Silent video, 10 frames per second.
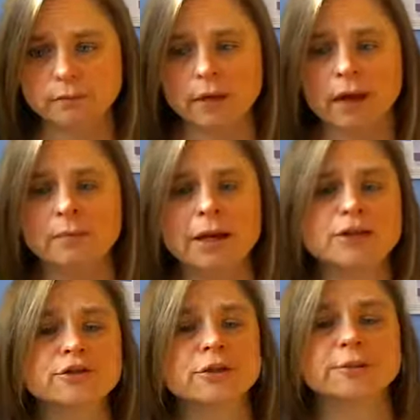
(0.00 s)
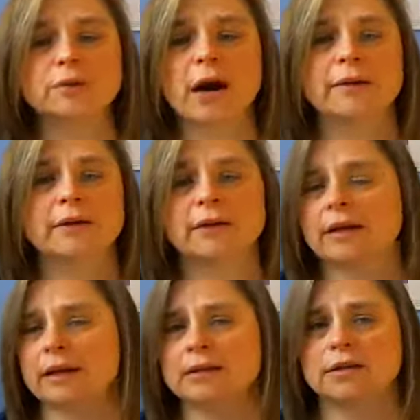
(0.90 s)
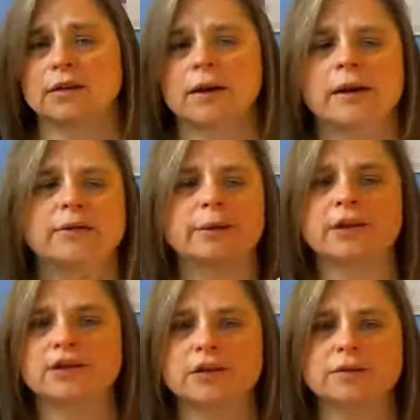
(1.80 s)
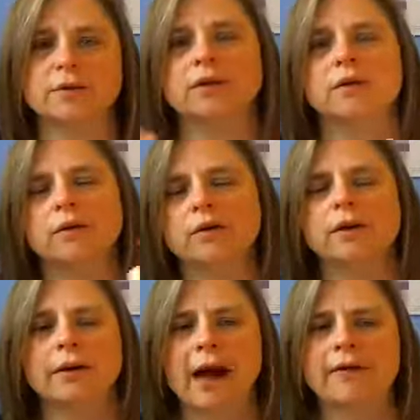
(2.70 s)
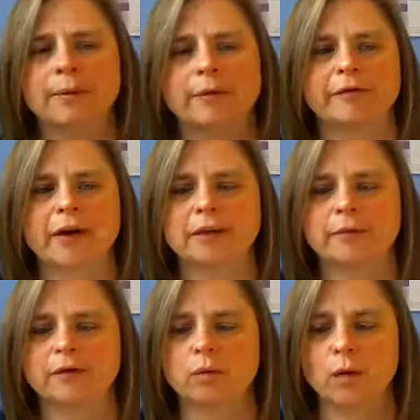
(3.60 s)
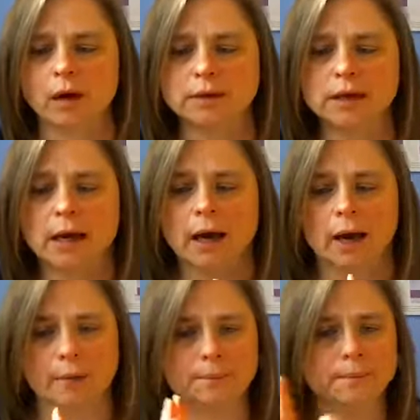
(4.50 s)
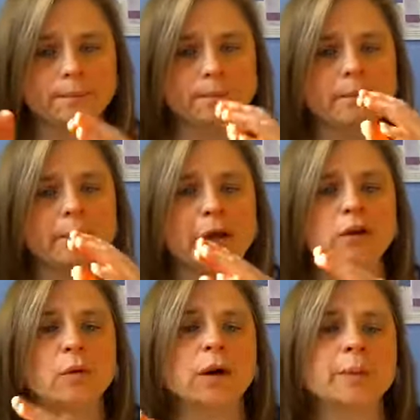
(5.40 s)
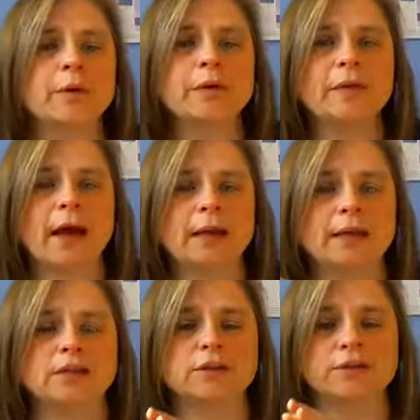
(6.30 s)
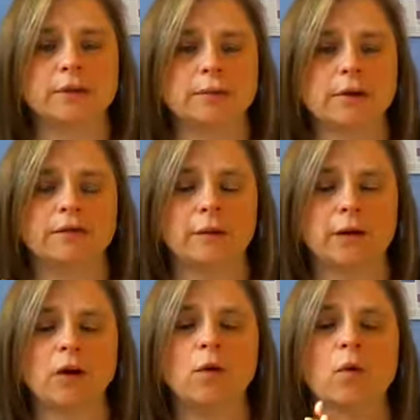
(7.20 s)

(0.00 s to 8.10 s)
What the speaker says: and make sure it's a private thing so that not everybody can you can have people find them if you want. But you want to put that into Vimeo